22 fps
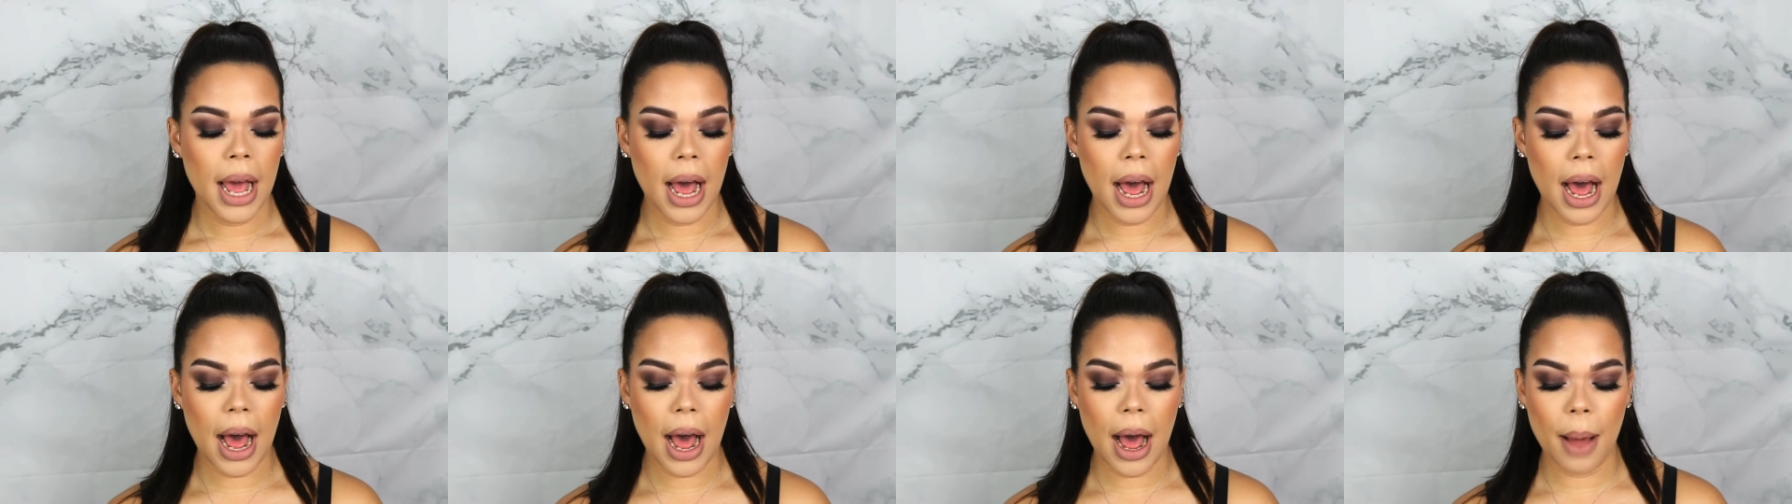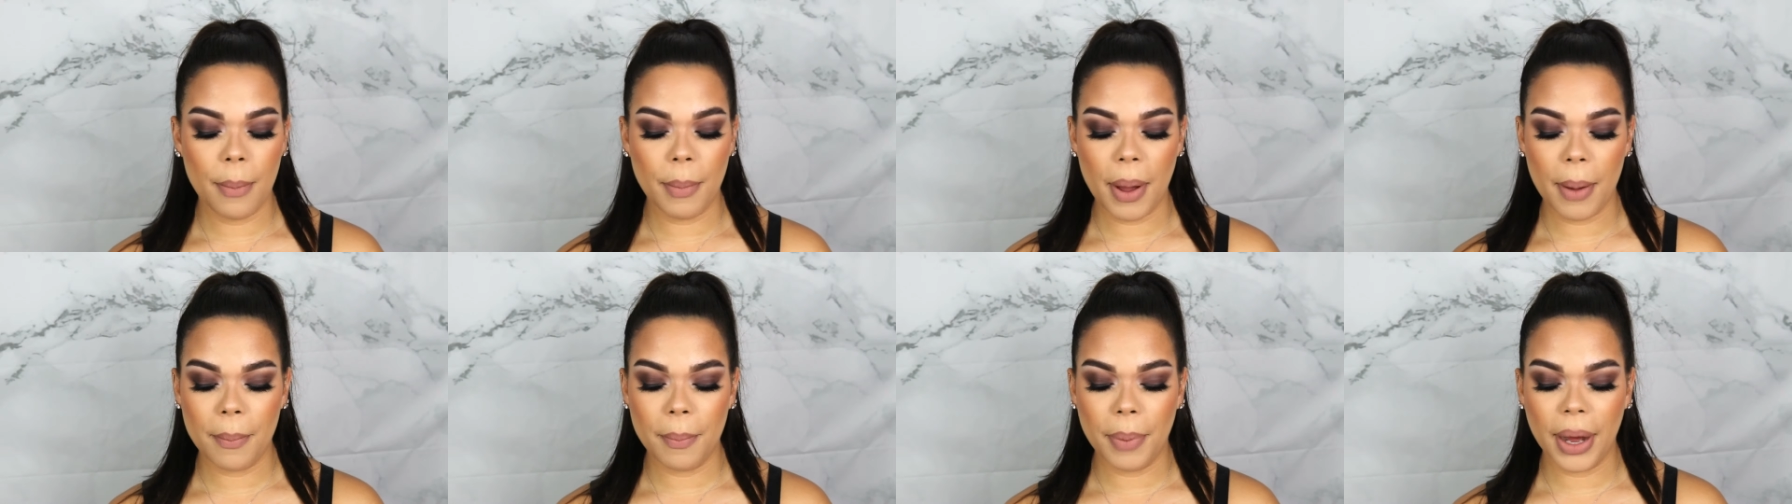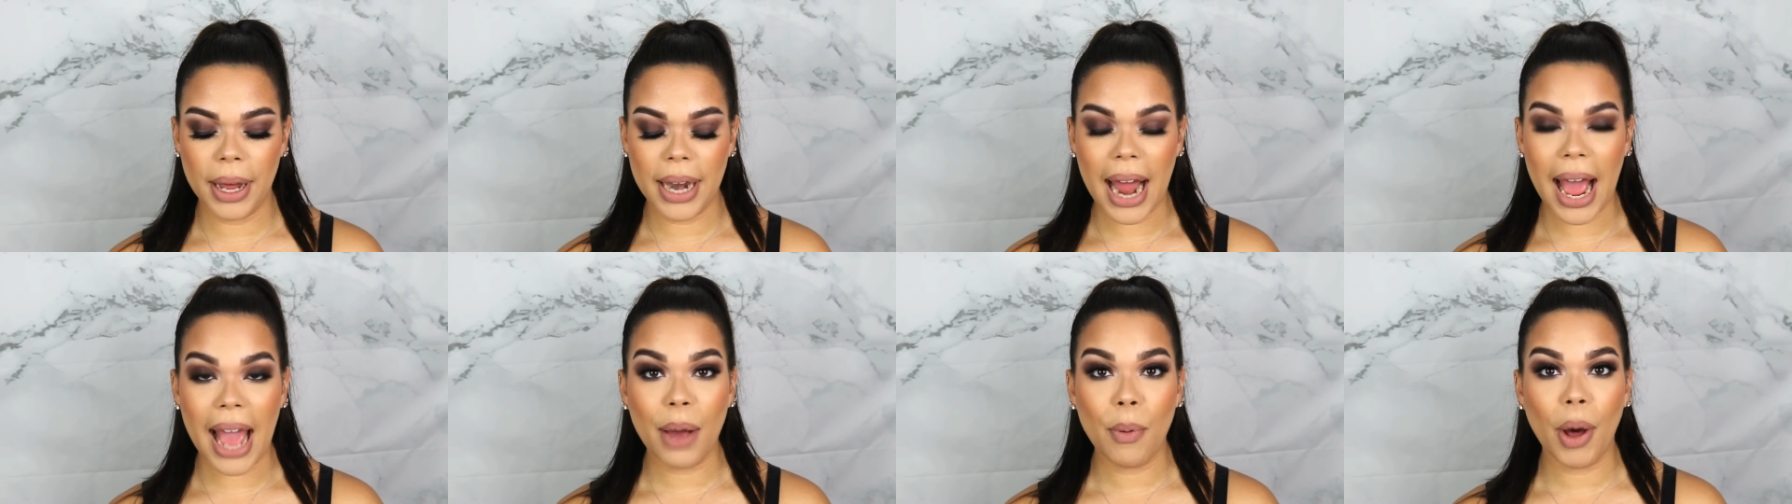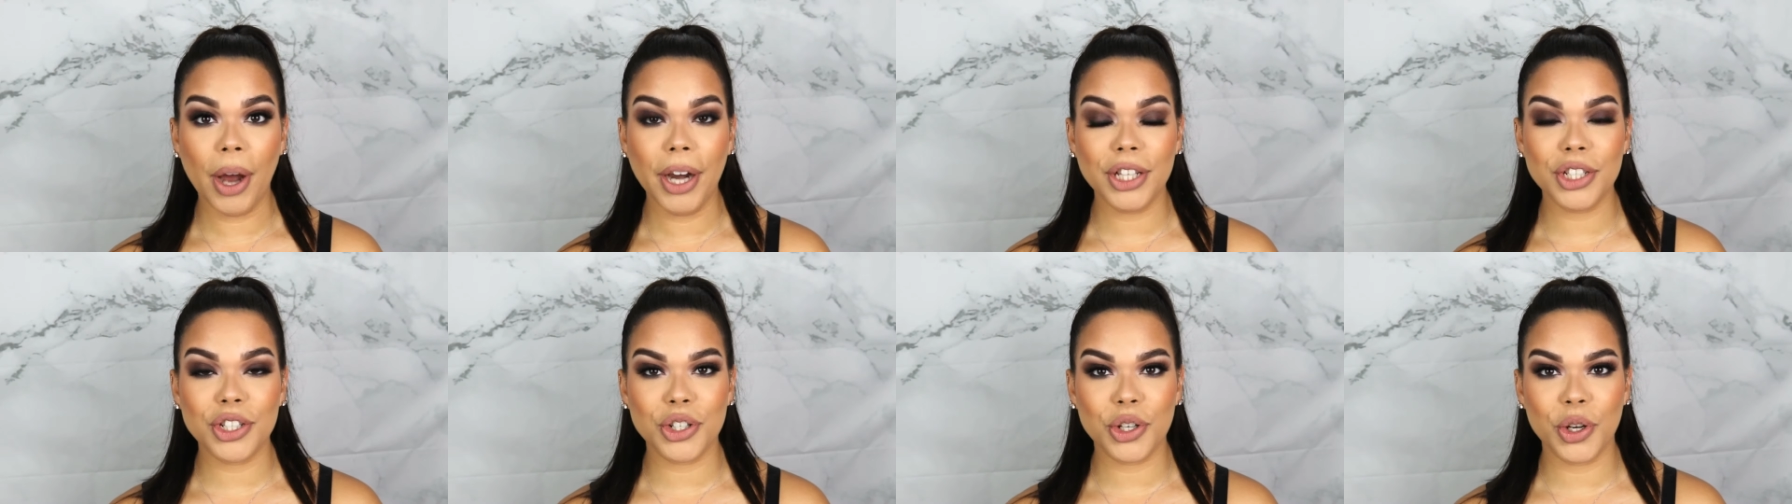Um, but I
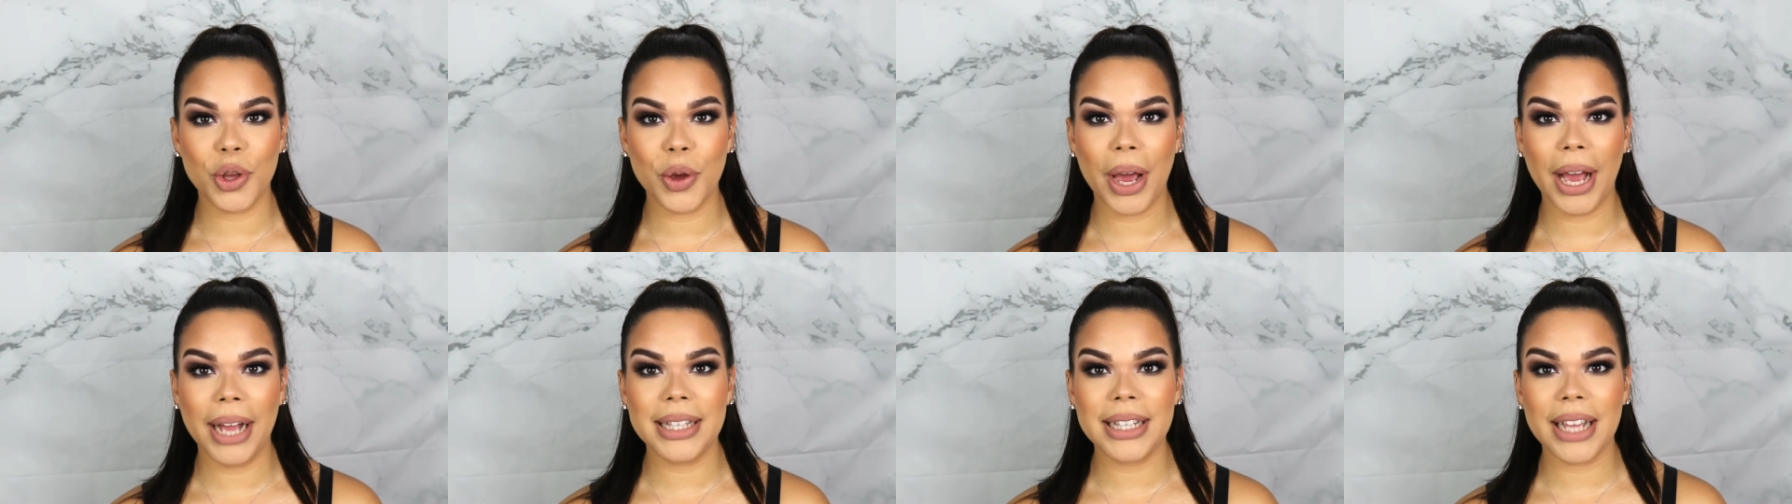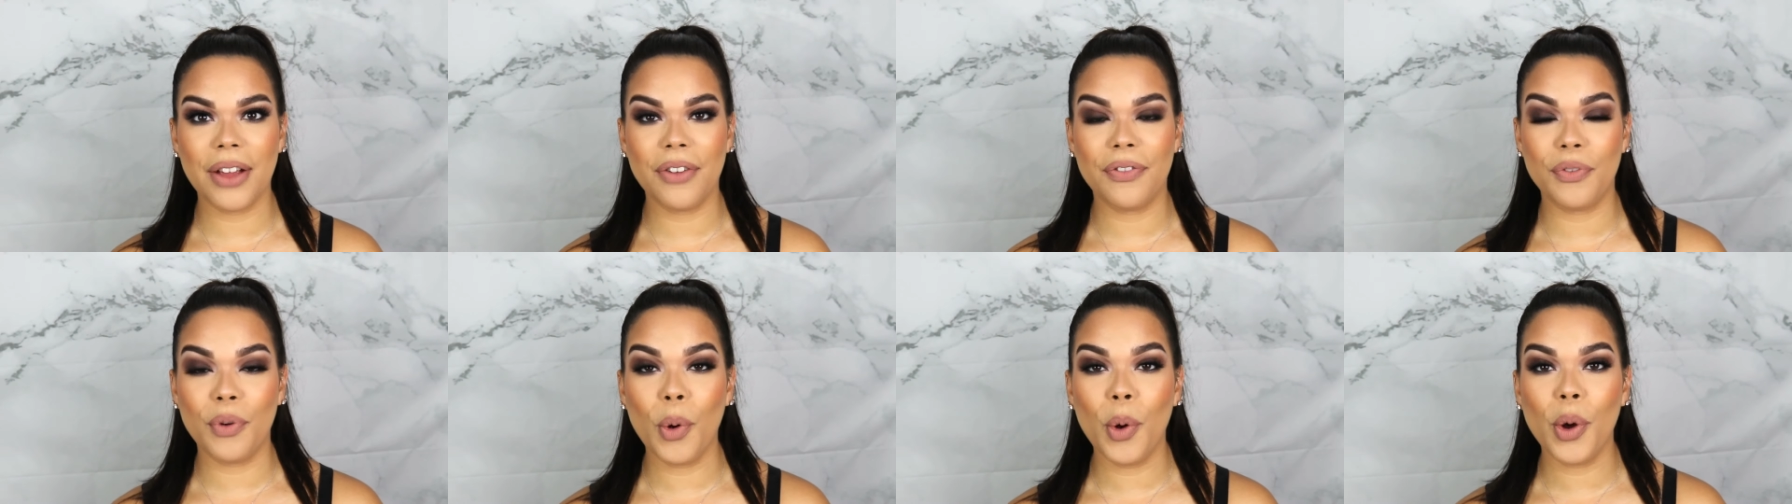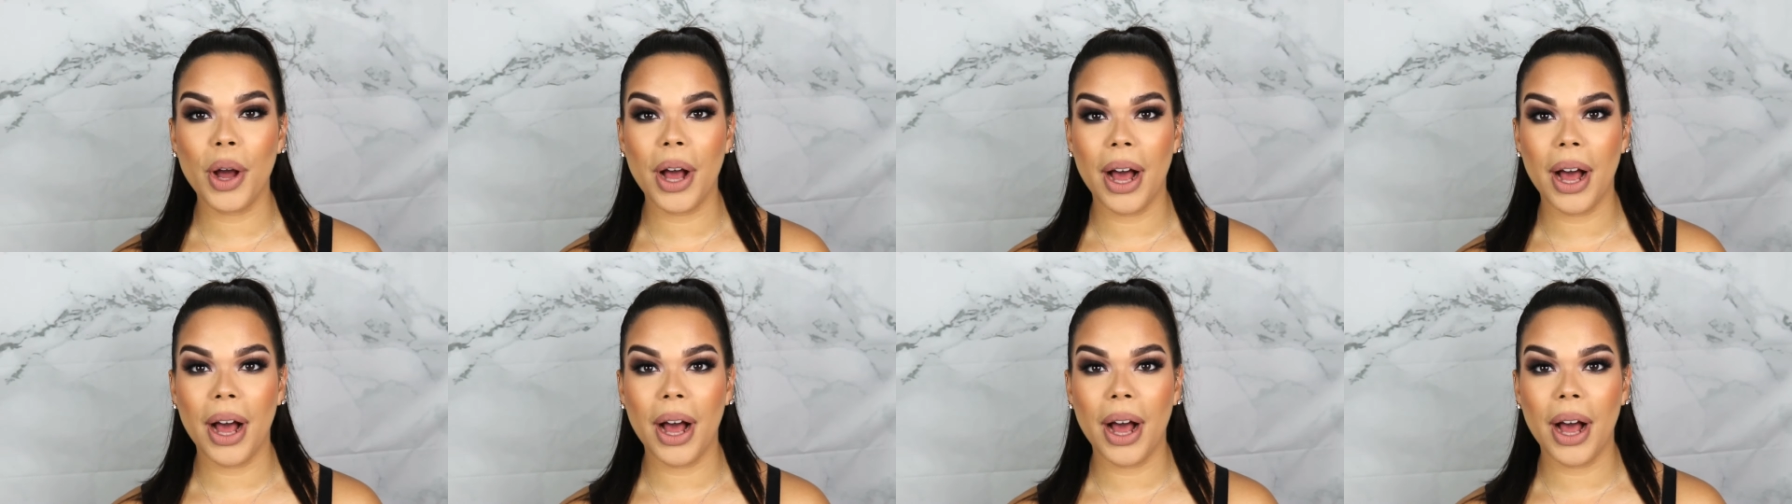wanted to show you guys a full